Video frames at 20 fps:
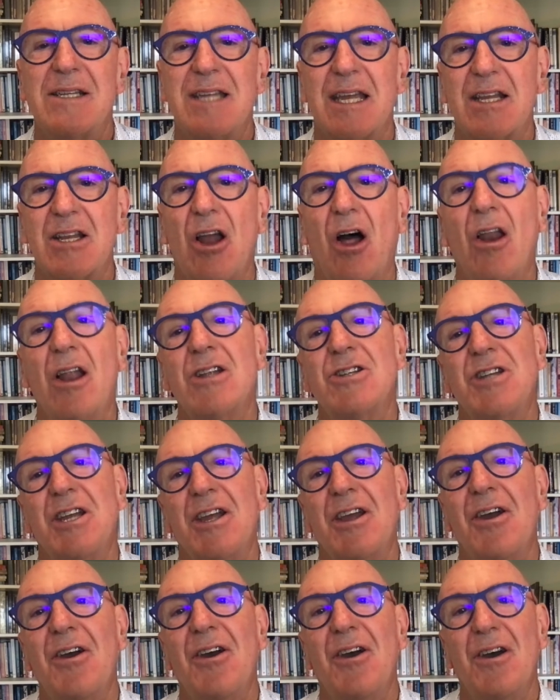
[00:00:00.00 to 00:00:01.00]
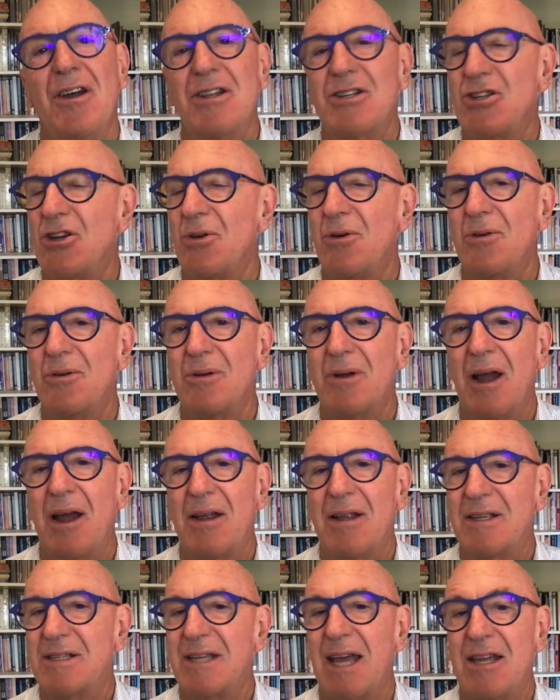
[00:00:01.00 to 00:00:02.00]
acknowledging her, and she'll
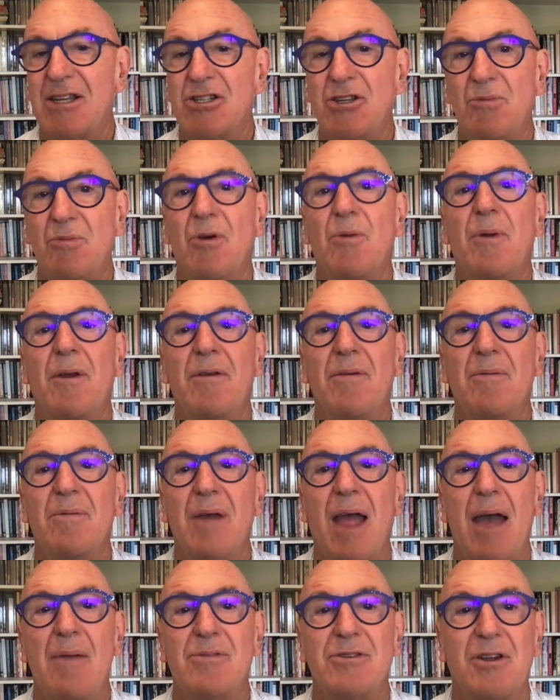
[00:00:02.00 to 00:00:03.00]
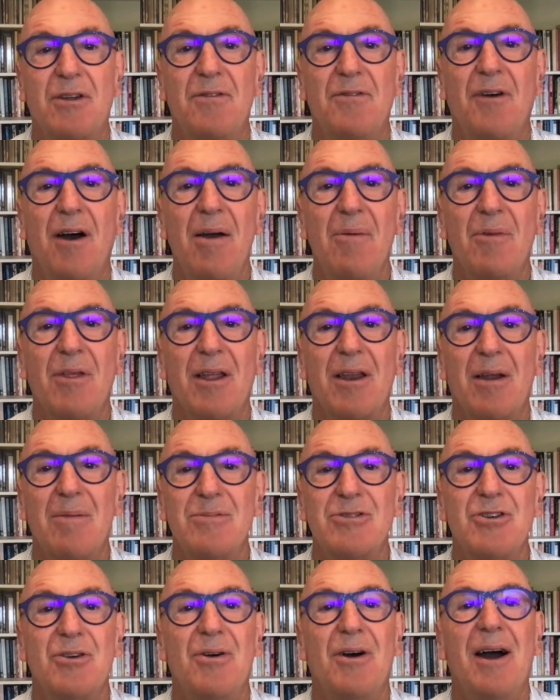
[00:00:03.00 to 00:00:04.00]
say she will be absolutely fine with it, I'm
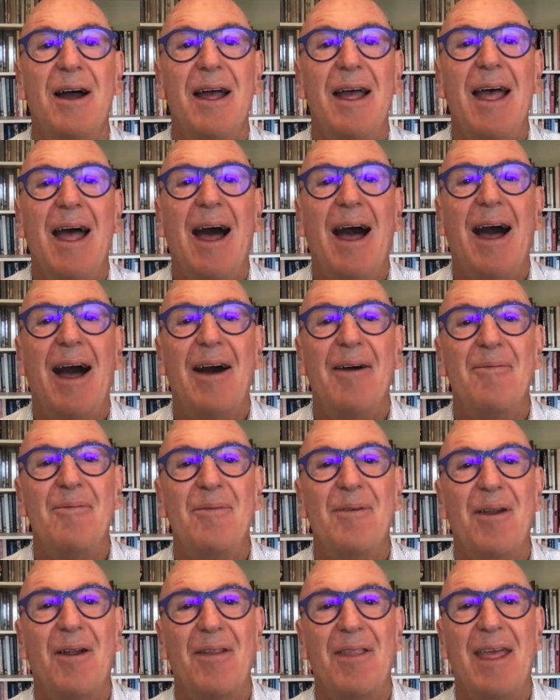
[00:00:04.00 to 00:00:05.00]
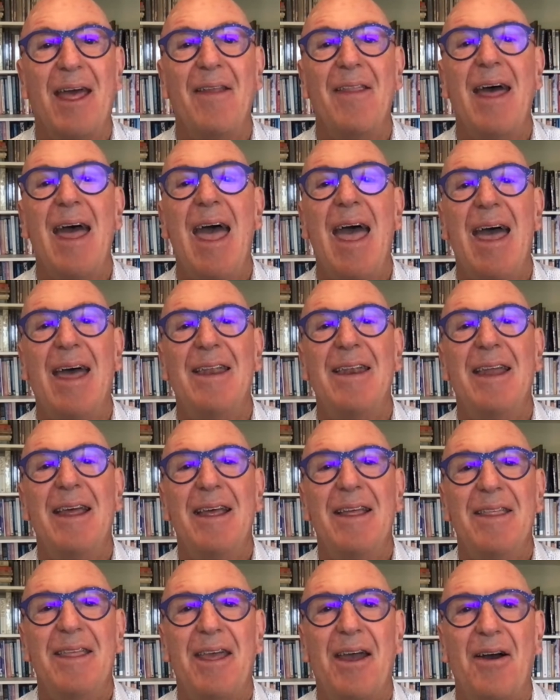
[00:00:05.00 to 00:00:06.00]
sure. But on the other hand,
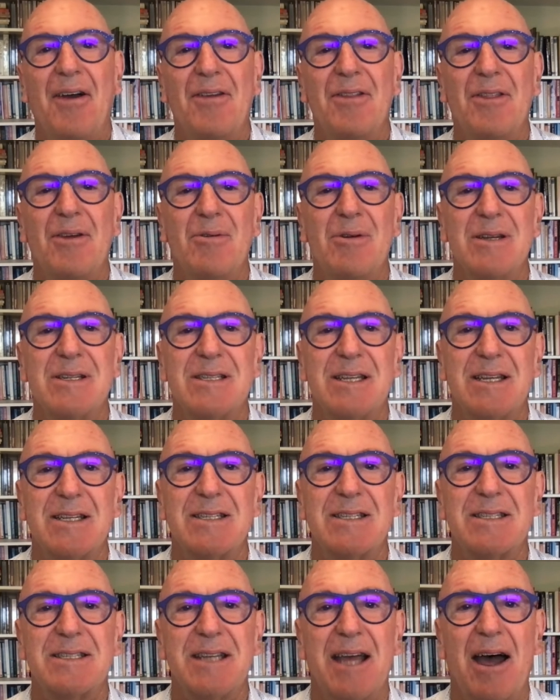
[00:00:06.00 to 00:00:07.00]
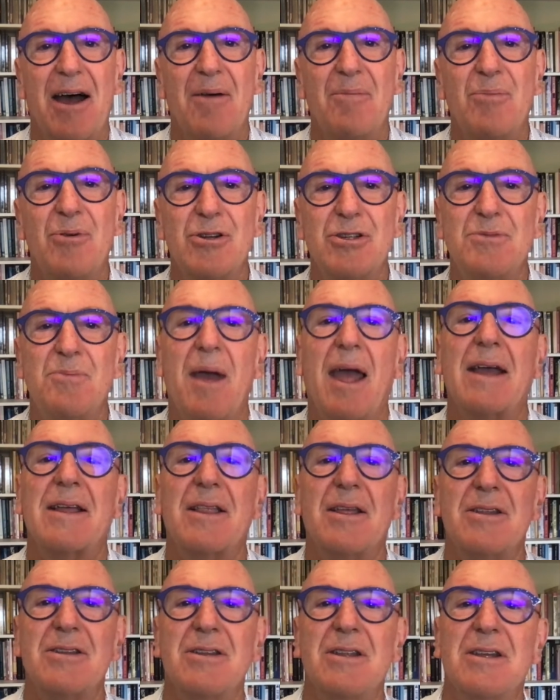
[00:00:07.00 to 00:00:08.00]
there was this pushback
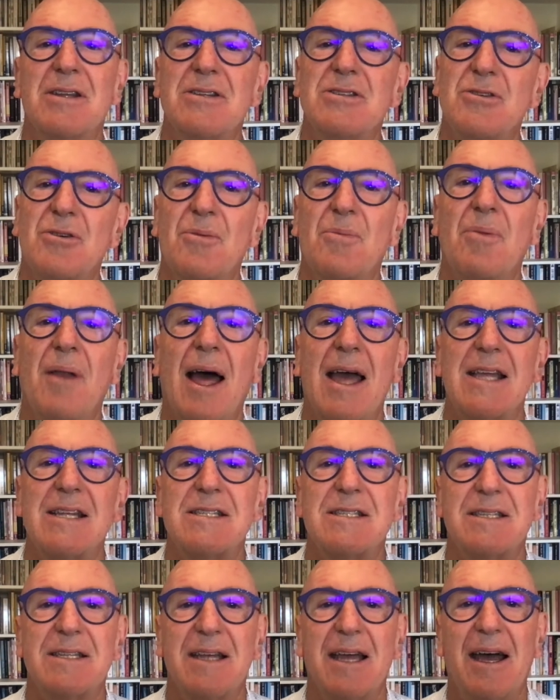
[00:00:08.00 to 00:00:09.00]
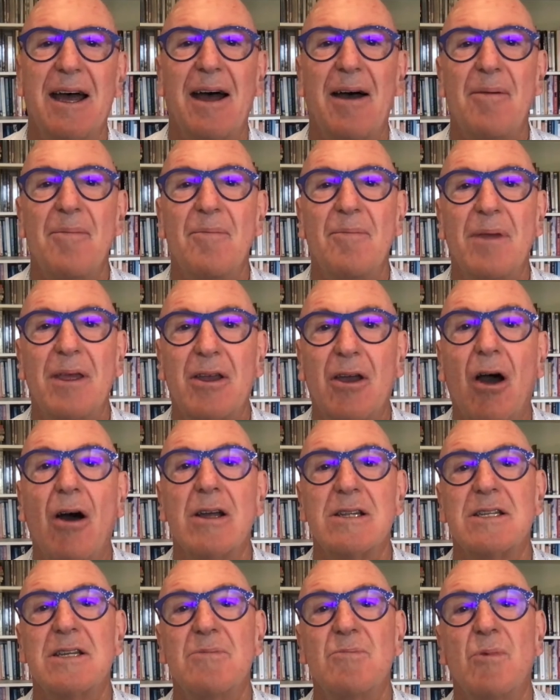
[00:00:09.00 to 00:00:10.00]
that took place
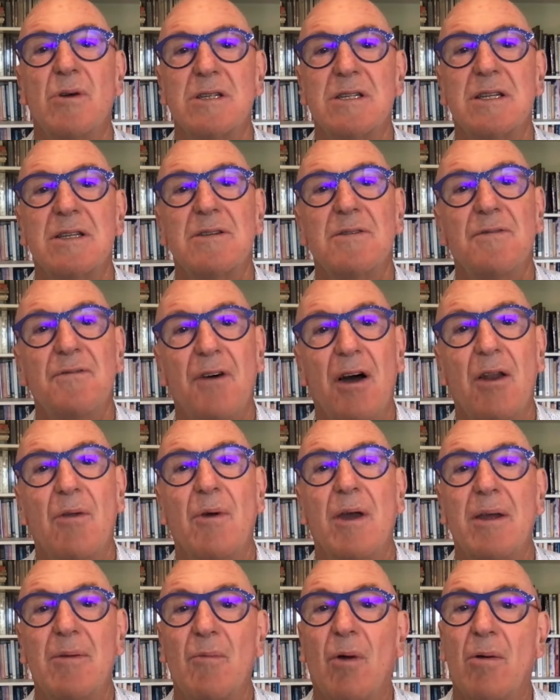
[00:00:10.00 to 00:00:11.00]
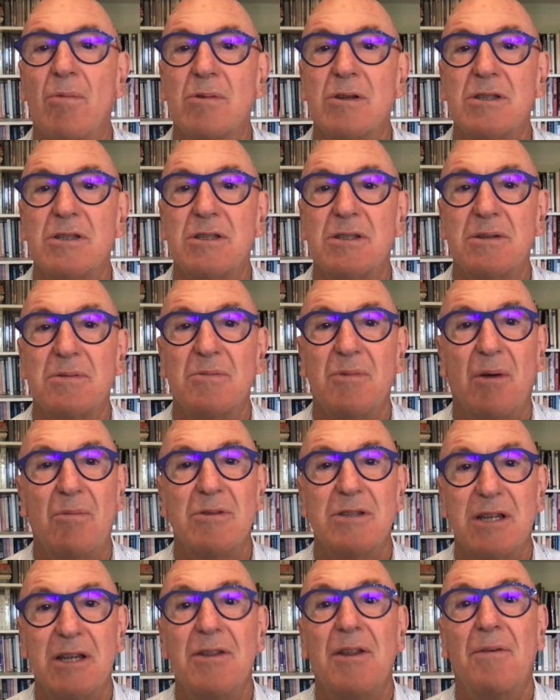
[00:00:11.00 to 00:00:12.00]
because it wasn't following what
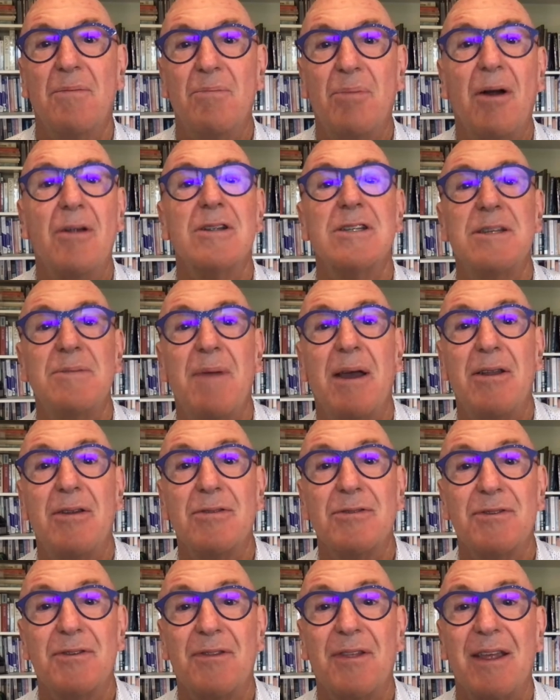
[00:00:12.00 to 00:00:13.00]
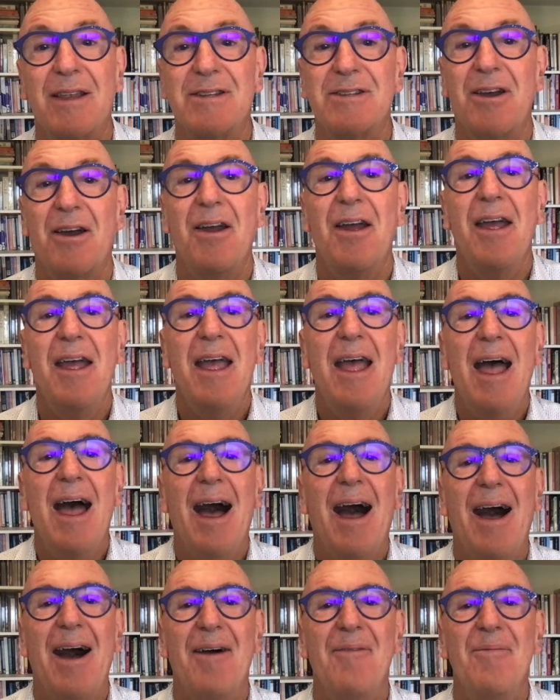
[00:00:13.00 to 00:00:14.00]
was in the policy manuals of things. So
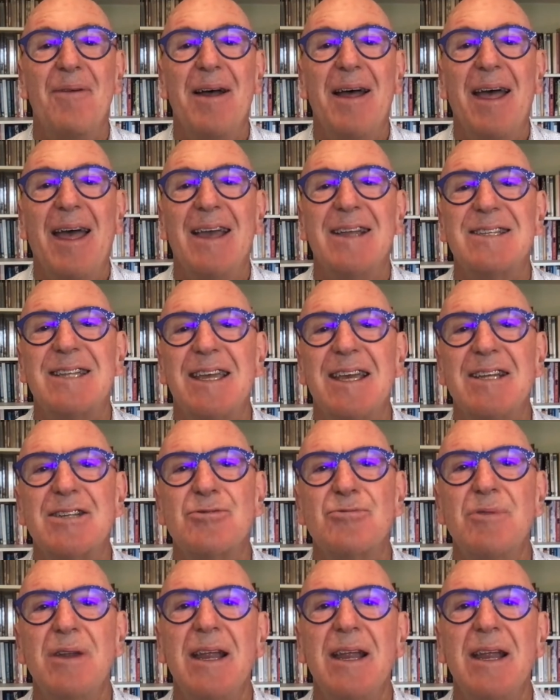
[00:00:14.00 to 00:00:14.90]
it's a